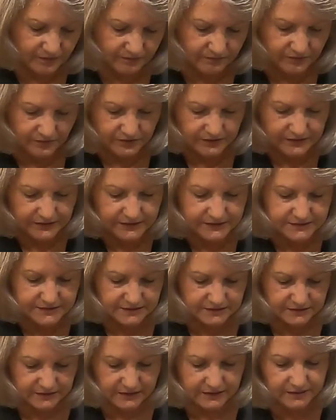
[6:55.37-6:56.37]
very
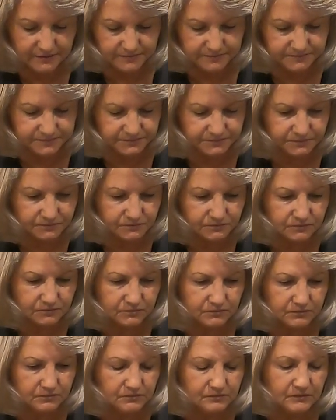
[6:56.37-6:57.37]
easily.
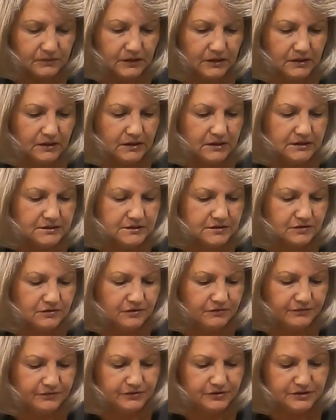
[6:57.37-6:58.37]
So
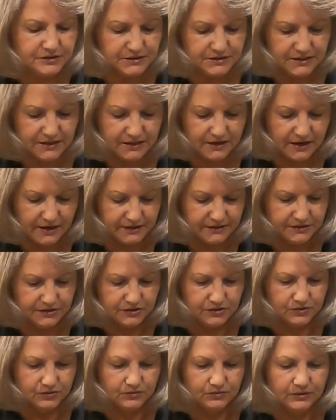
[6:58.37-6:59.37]
the first thing I
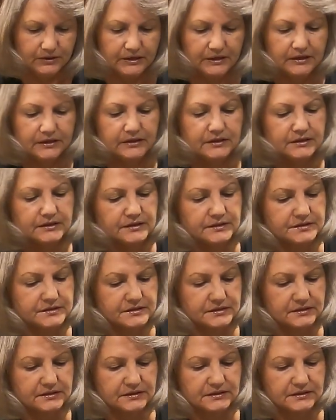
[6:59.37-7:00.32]
do is